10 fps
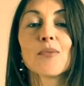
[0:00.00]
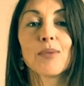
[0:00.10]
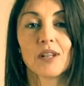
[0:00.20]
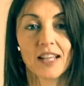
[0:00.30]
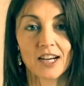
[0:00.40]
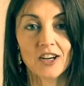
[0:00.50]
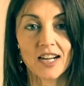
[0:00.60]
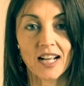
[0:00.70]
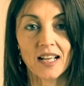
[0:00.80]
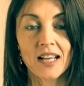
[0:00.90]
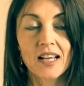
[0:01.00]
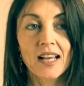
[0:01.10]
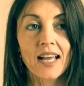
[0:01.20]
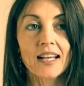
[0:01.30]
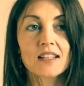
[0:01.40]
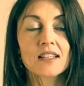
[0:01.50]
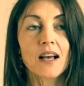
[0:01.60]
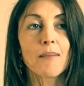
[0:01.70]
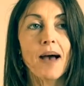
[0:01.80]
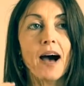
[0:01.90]
polarity. It's
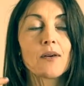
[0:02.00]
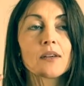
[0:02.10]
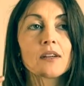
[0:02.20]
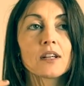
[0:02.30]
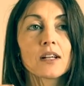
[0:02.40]
about